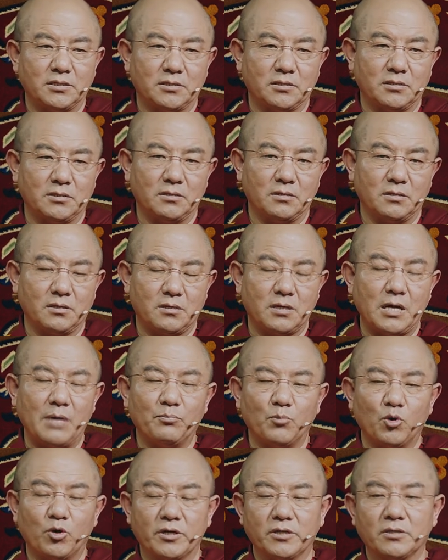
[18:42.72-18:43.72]
in front
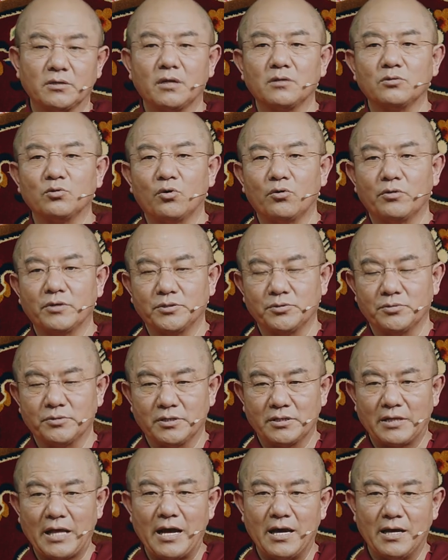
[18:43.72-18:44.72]
of uh,
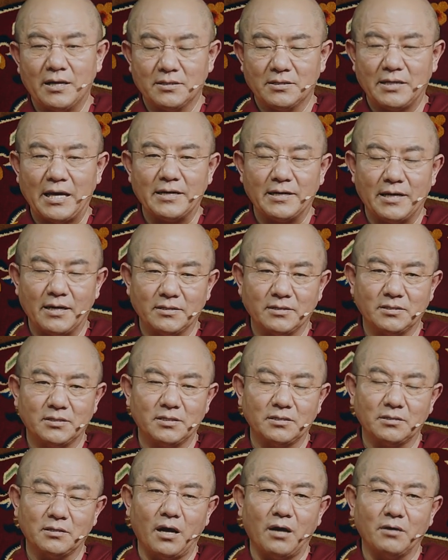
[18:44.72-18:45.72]
Kempel uh,
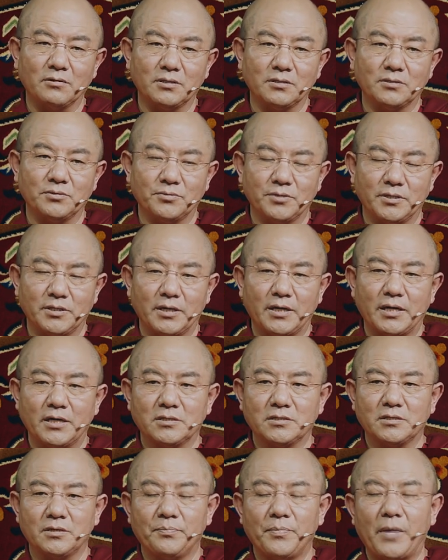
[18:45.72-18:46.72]
Noro
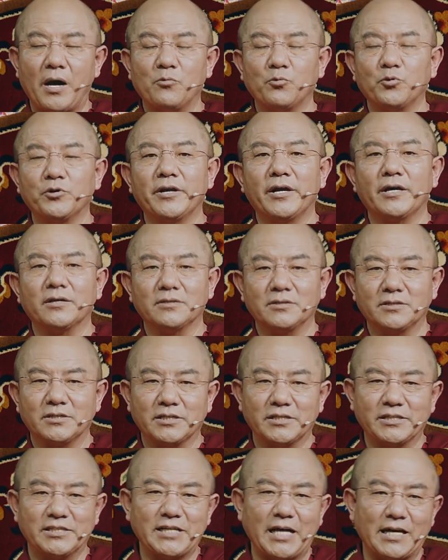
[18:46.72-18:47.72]
around
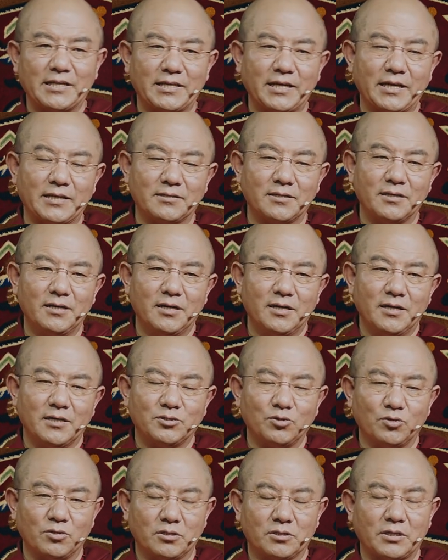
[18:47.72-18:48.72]

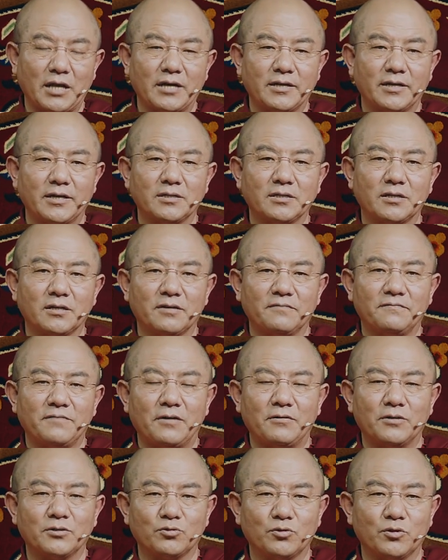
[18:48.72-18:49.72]
1985.
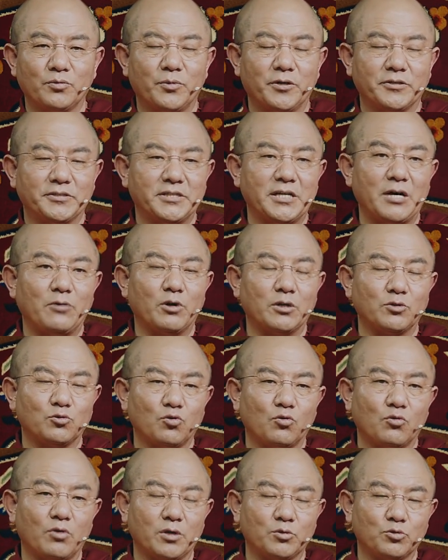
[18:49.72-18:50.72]
That was the first time
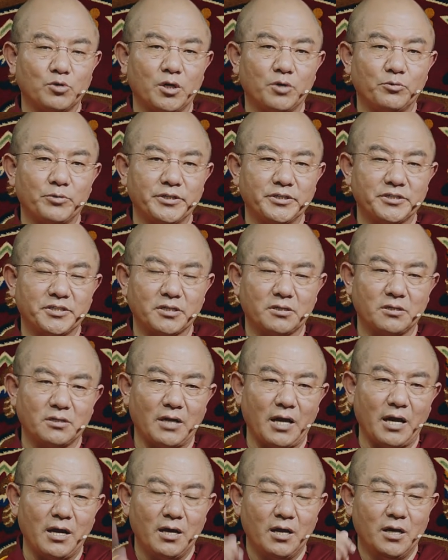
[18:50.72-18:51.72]
I listened to this
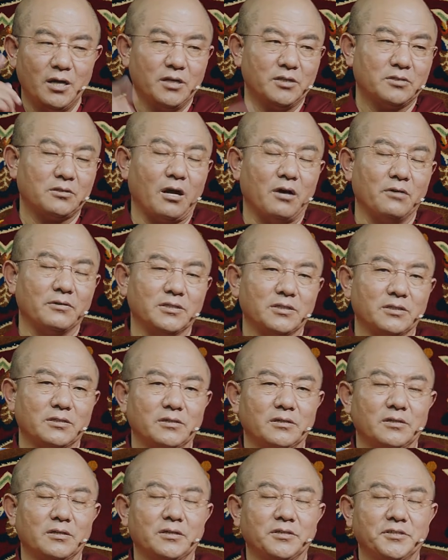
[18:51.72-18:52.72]
Shastra.
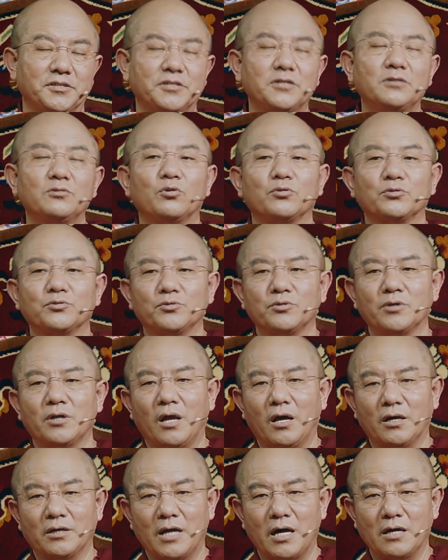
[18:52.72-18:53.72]
Uh, around
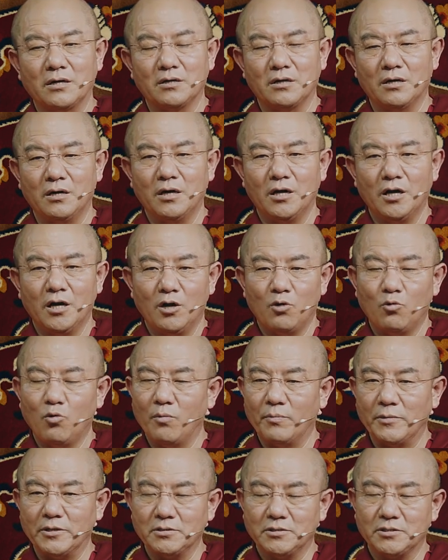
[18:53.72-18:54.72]
that summer,
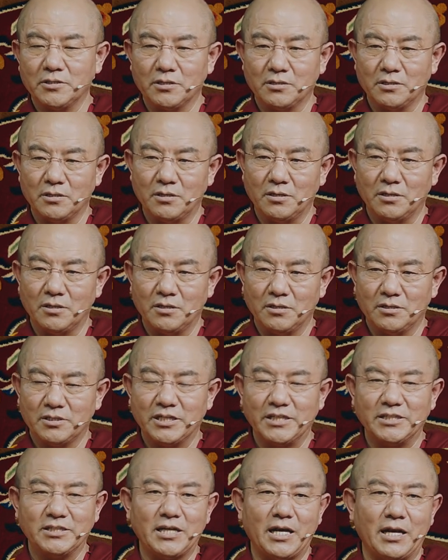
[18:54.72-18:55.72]
Phuntsok
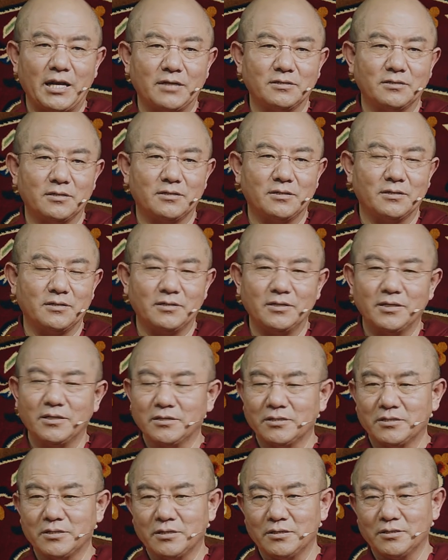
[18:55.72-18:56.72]
Rinpoche took a
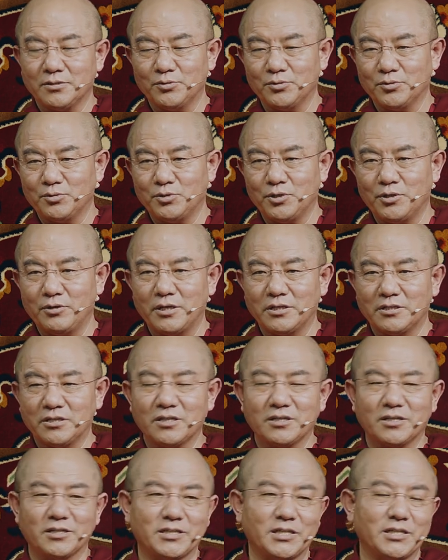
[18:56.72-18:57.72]
few
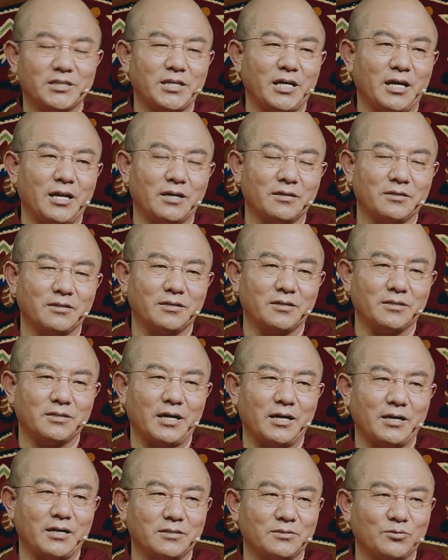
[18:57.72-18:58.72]
people
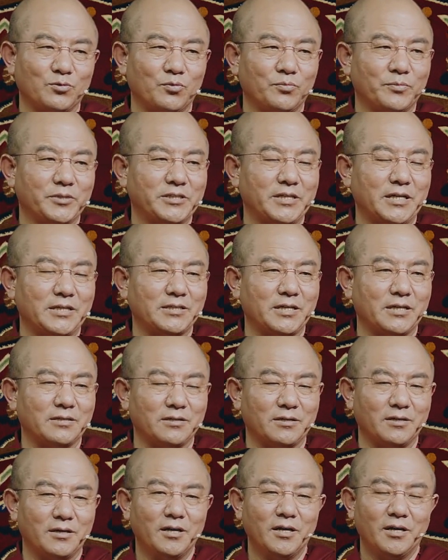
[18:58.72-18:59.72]
to, uh,
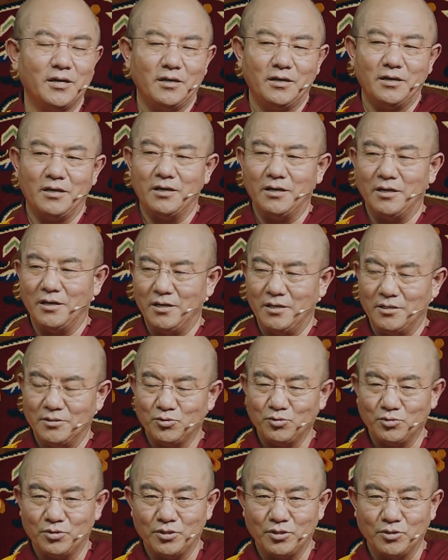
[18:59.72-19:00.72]
to Nyarong,
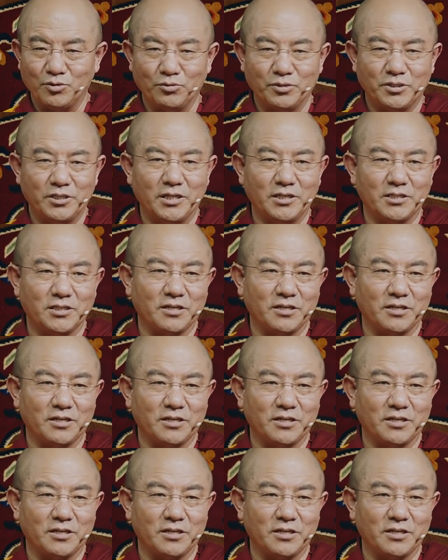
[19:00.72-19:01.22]
and